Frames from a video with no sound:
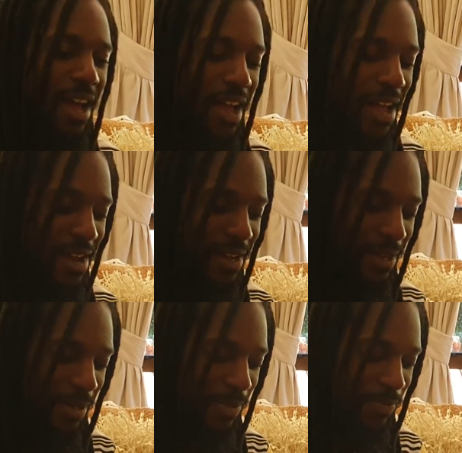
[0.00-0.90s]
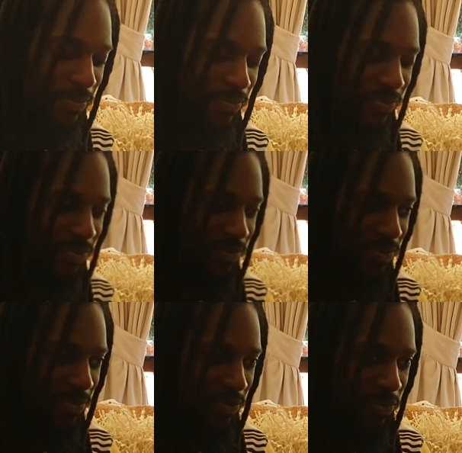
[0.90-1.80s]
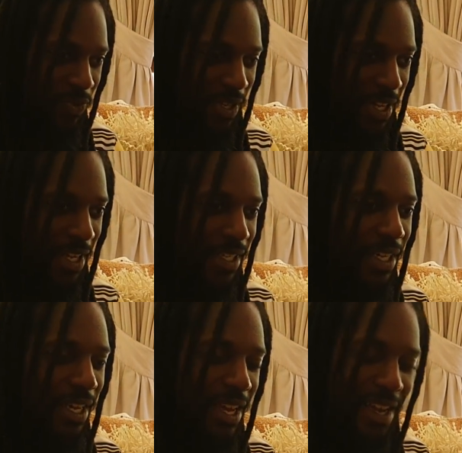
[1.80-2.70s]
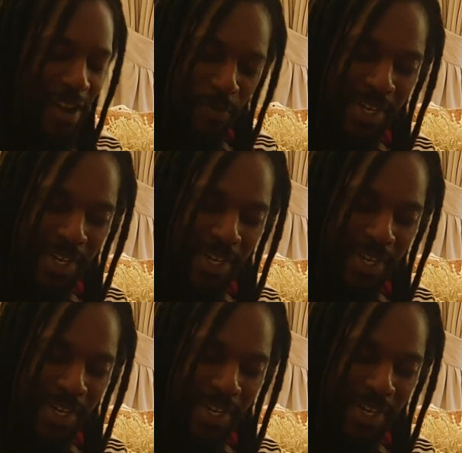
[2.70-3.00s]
And I've